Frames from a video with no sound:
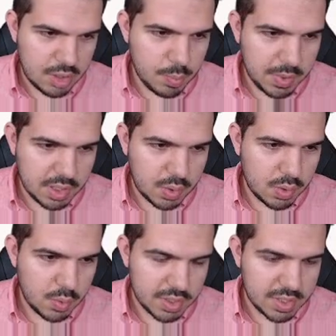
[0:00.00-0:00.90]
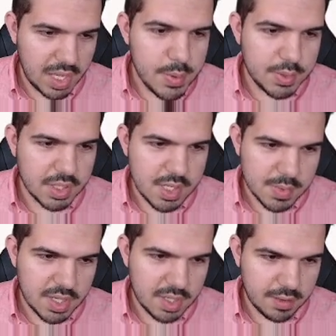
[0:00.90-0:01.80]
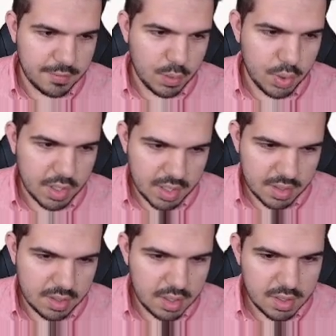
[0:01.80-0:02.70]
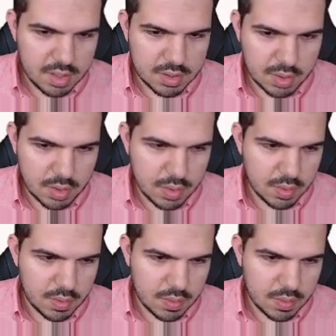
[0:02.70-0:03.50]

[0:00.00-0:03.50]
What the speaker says: you beat Quest Lifesteal Demon Hunter very hard, so